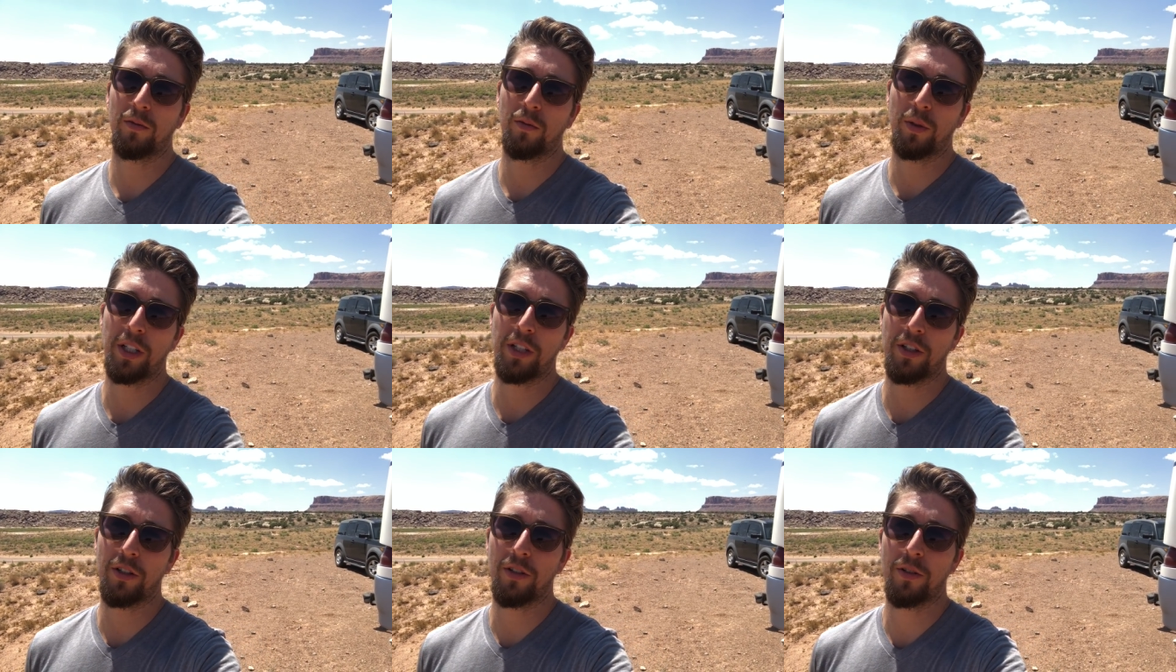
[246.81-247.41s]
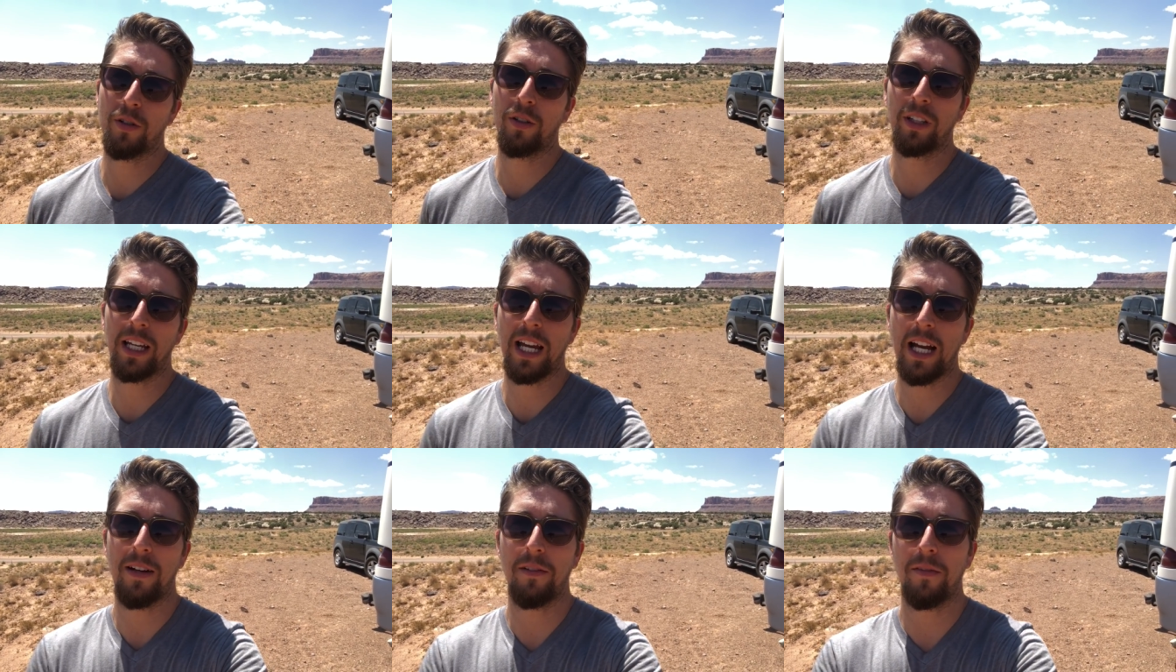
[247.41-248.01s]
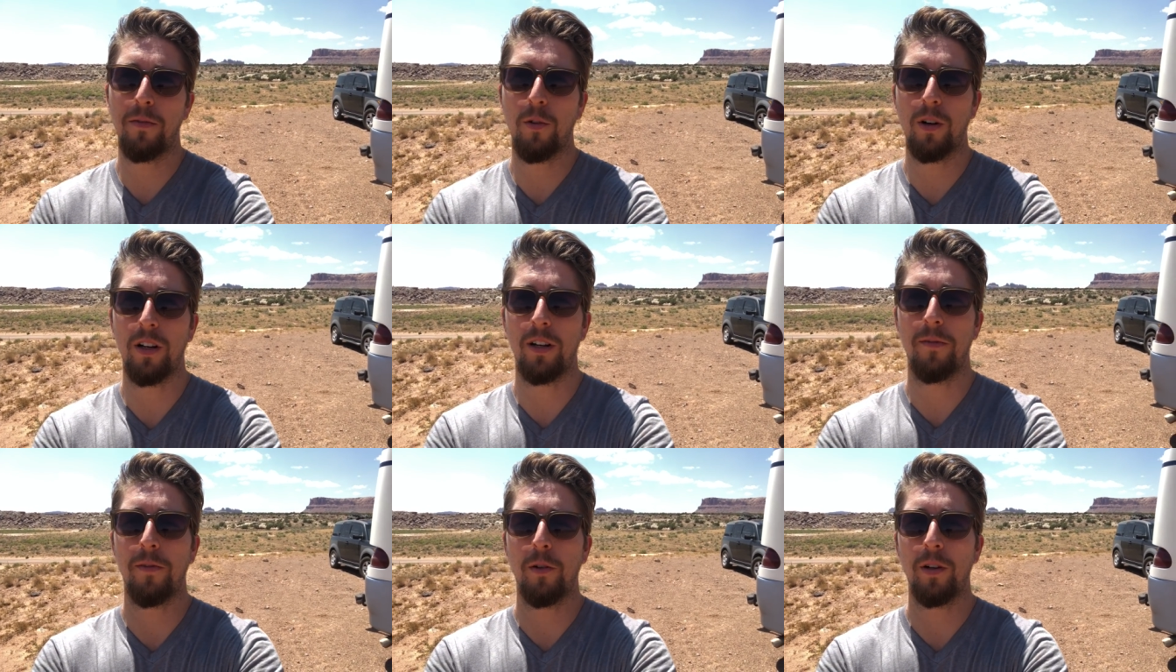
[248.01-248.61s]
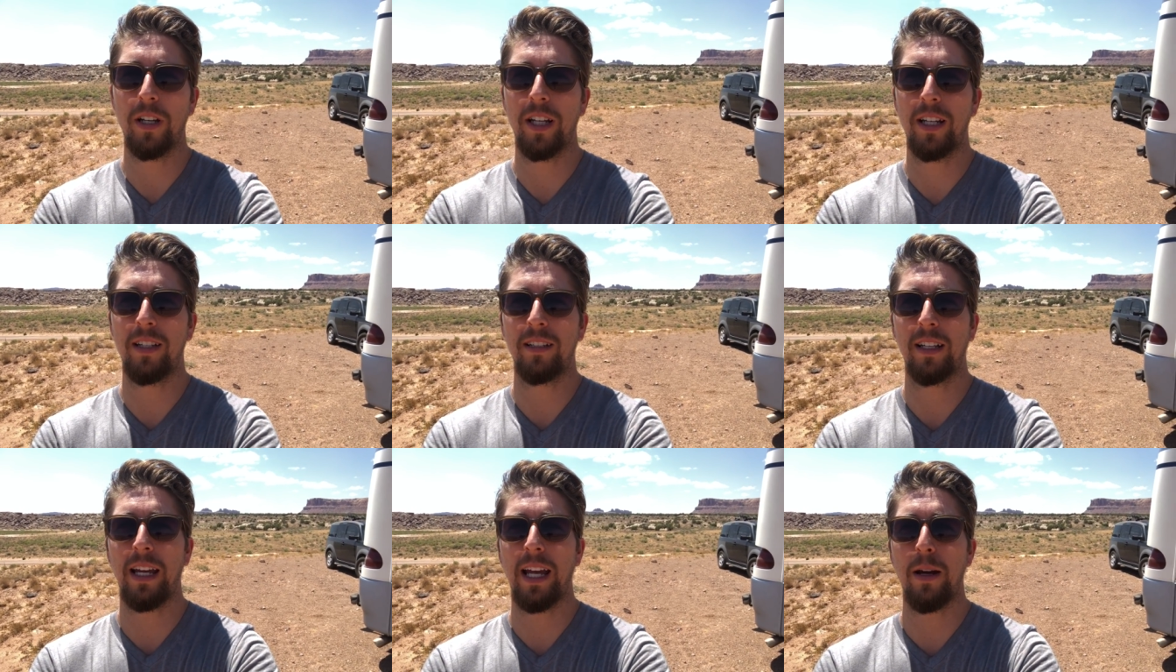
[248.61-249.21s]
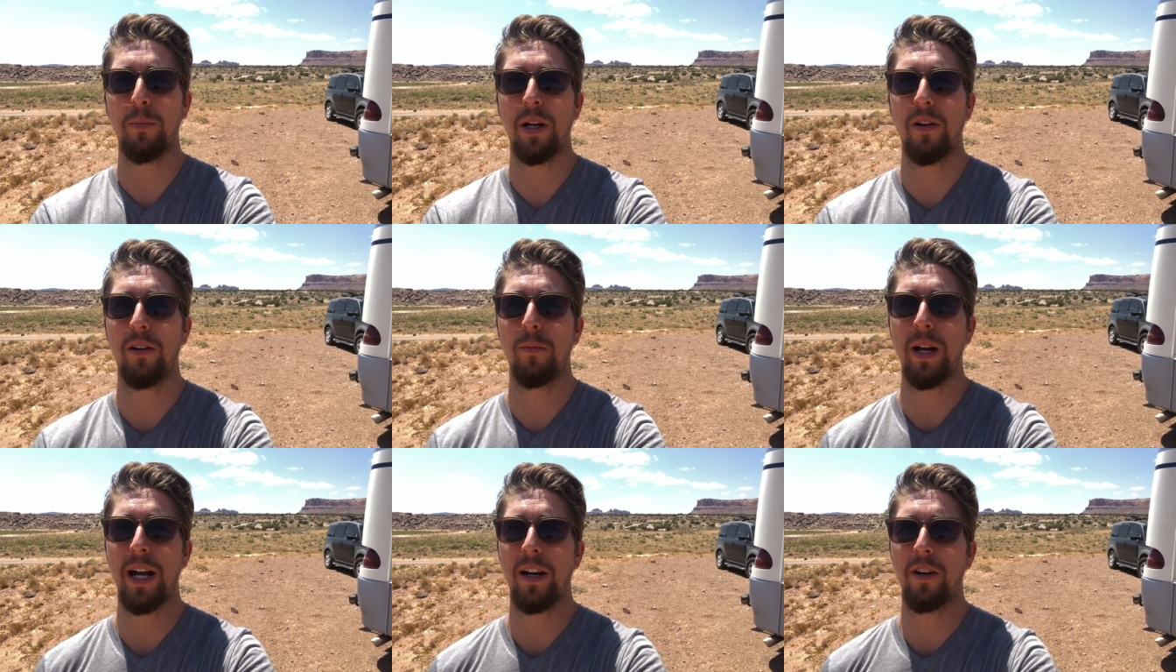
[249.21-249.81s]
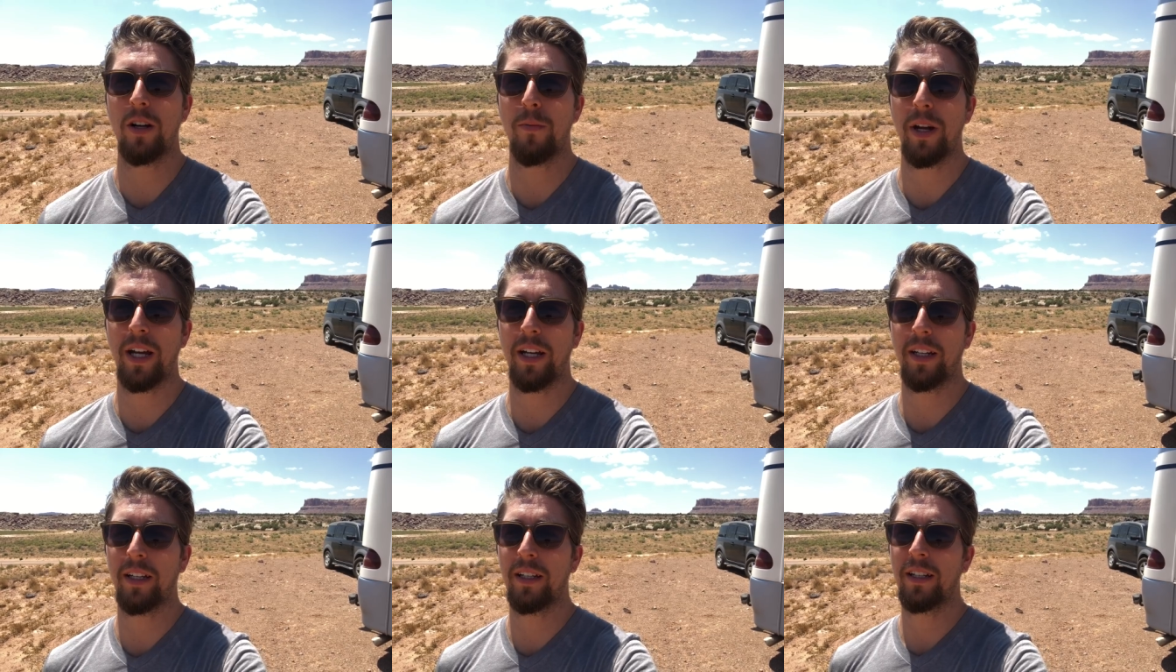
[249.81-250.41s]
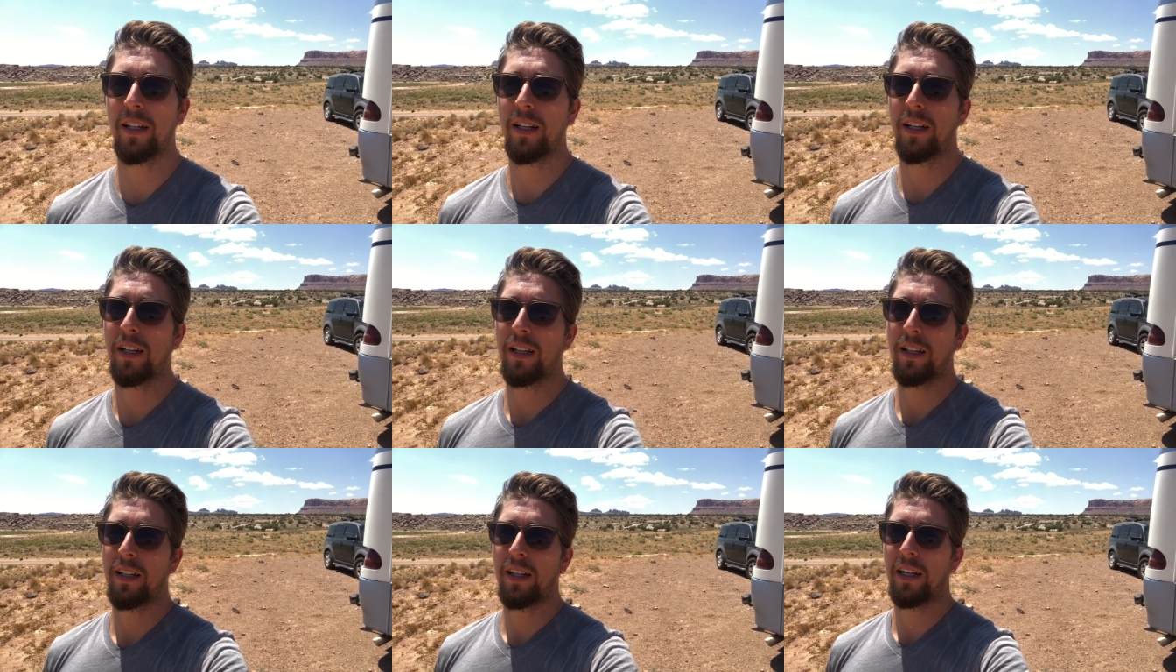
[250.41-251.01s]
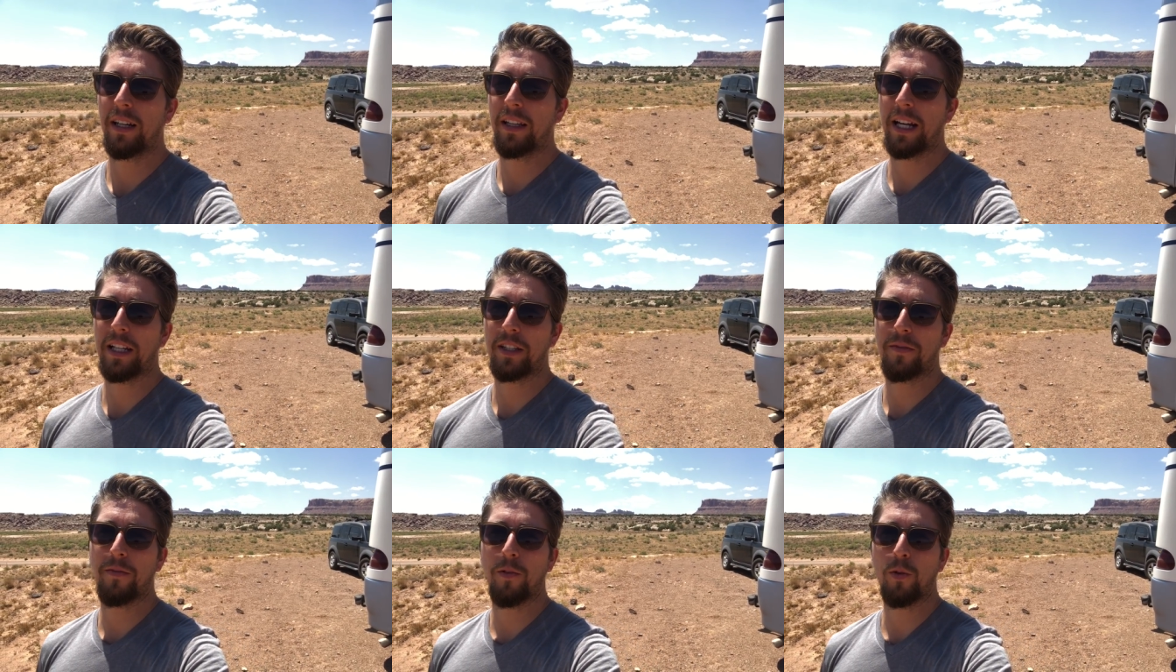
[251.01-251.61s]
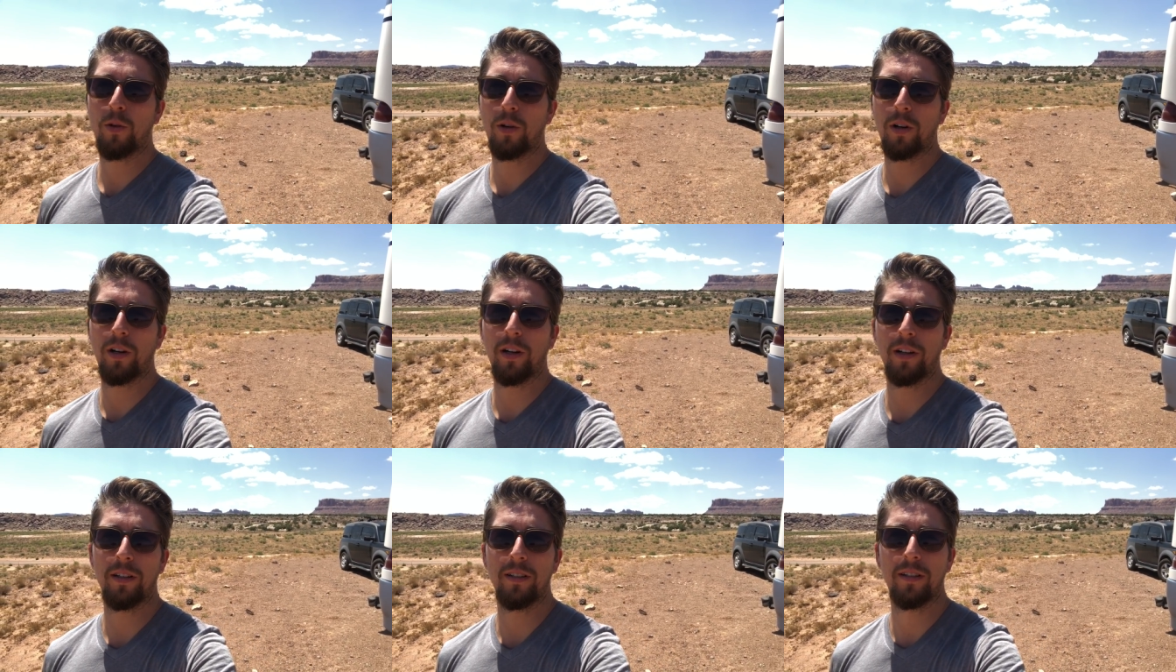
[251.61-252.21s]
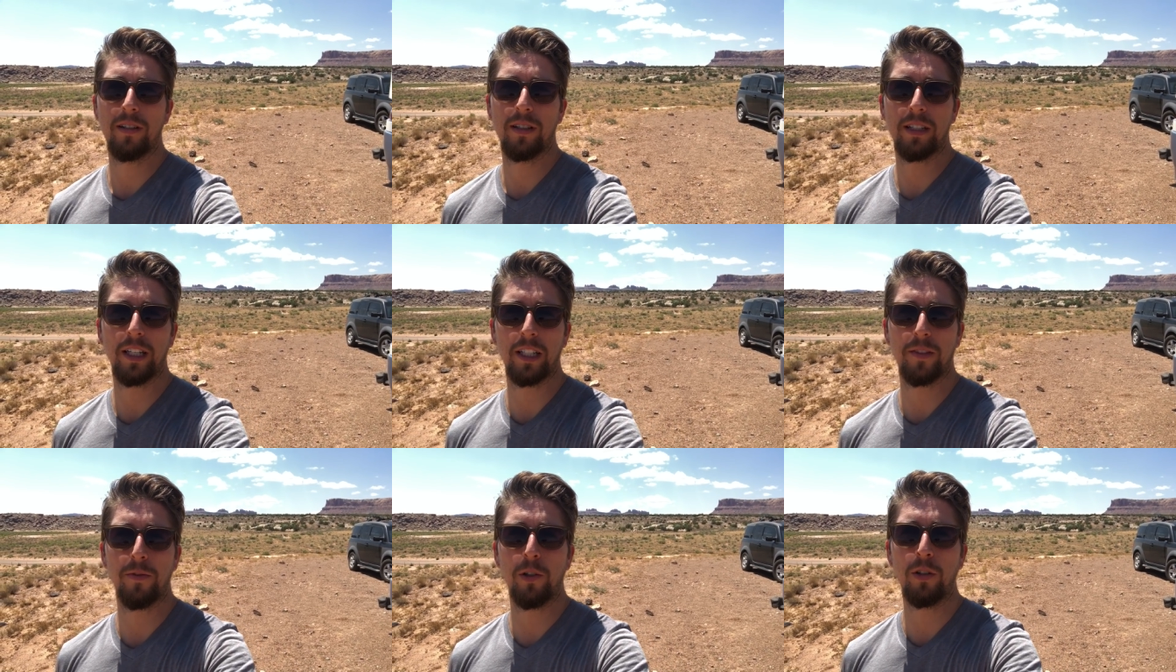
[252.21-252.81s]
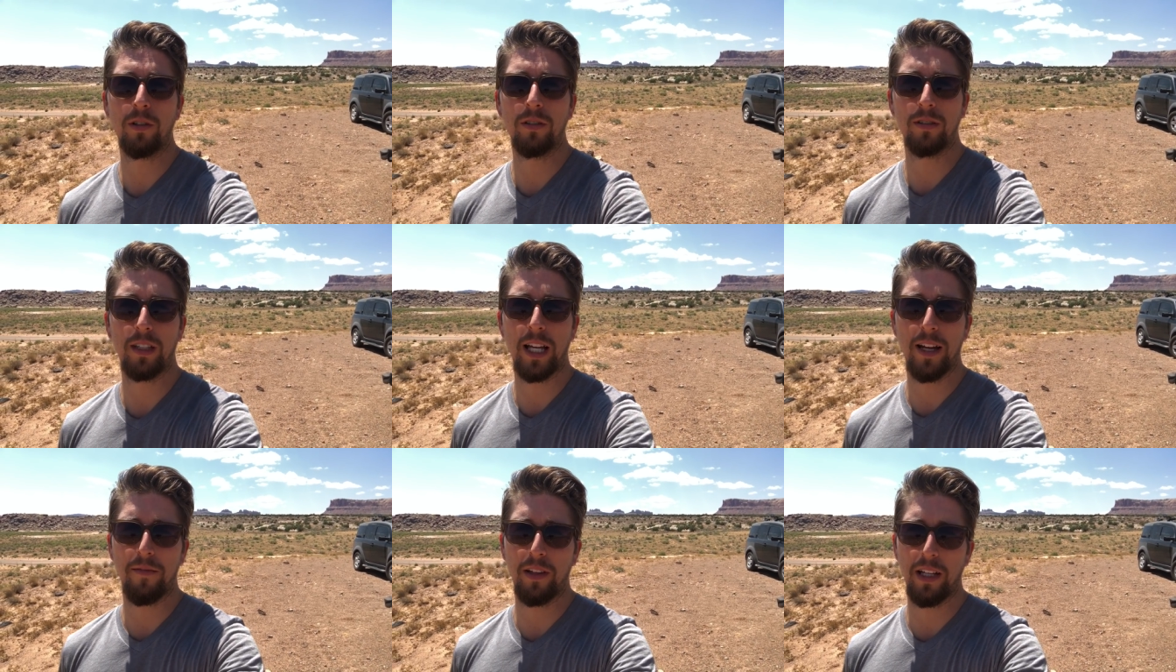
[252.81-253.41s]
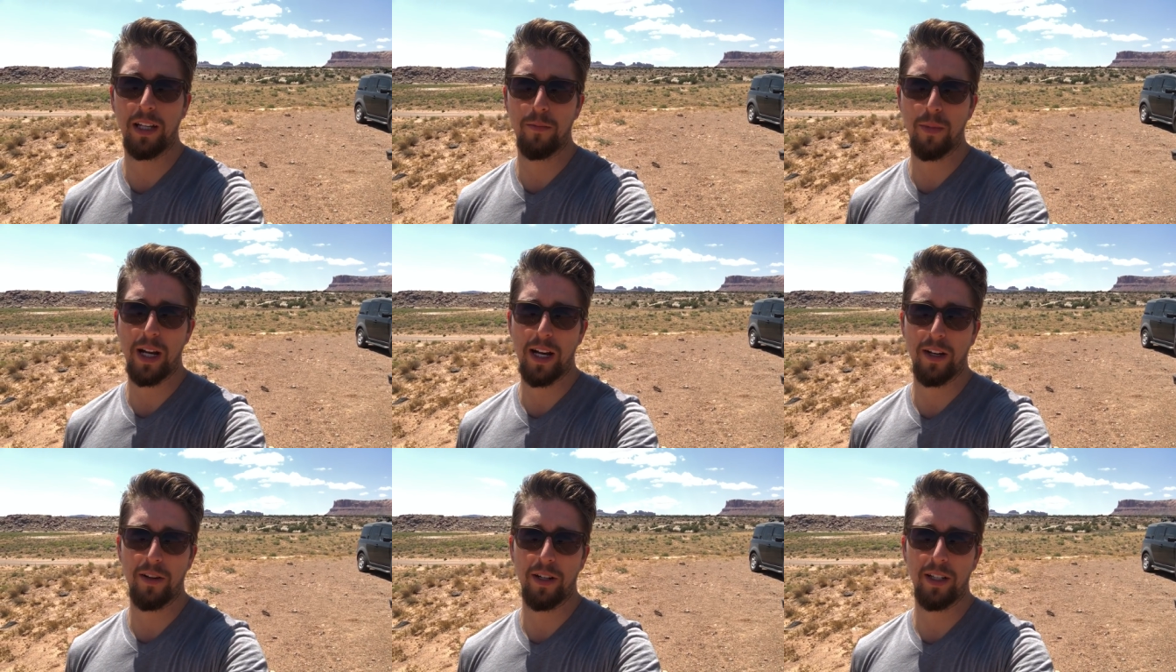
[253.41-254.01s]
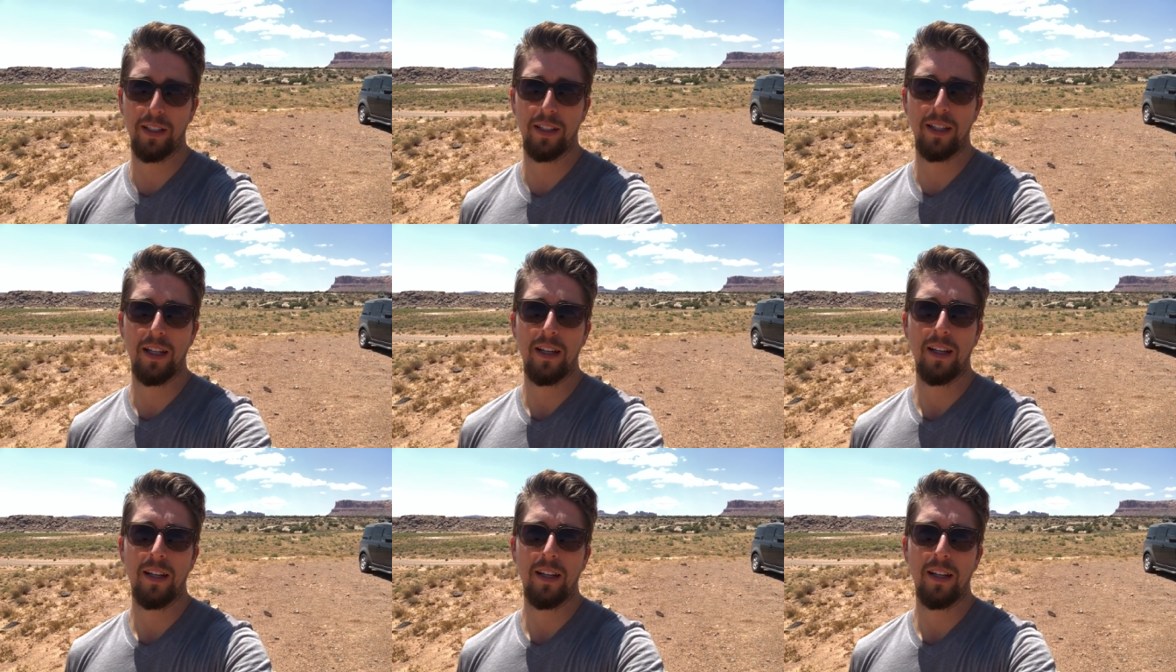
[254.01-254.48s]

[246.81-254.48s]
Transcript: We do only have a 440 amp hour battery bank and that's for six volt lifeline batteries.